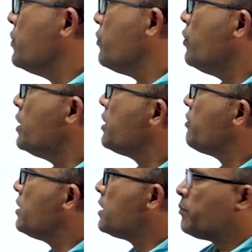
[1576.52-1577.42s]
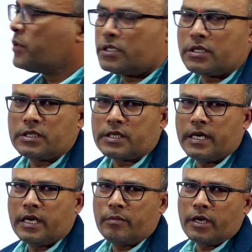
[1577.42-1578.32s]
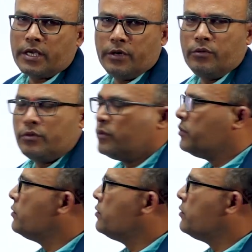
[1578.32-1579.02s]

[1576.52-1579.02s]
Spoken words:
Volt equivalent temperature is kT by Q.